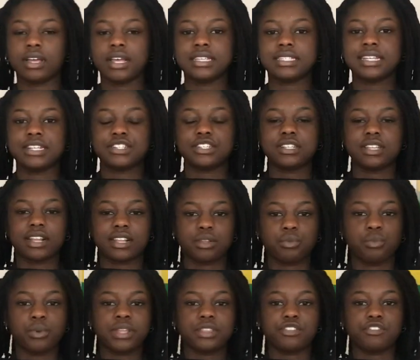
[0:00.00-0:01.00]
It's literally like the
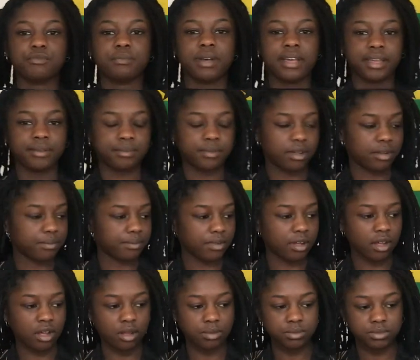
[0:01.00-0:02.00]
width of my
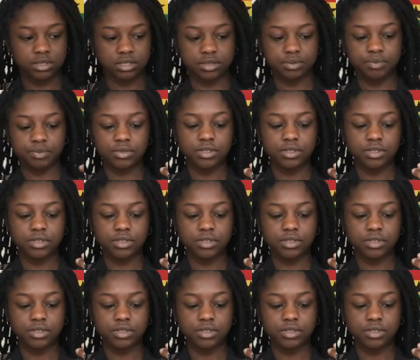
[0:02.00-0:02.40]
arms.